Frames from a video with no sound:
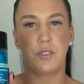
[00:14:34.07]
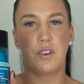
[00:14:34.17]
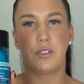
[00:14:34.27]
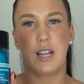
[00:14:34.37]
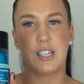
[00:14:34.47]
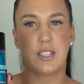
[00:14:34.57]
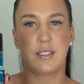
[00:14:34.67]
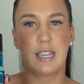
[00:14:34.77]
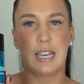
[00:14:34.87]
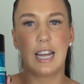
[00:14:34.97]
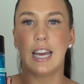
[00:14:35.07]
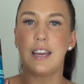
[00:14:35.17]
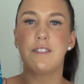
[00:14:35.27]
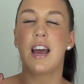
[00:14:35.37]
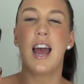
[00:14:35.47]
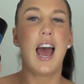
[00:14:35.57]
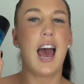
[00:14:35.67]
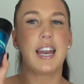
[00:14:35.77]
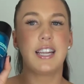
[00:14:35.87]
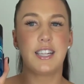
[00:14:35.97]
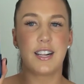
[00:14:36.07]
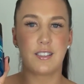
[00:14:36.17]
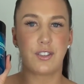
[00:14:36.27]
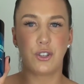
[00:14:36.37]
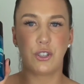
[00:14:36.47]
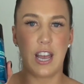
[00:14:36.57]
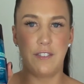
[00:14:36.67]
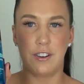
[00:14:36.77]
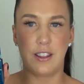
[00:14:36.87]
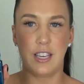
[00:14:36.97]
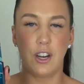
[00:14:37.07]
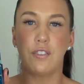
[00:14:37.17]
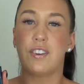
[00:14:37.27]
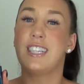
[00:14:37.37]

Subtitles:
false lashes can leave, and it just took everything off.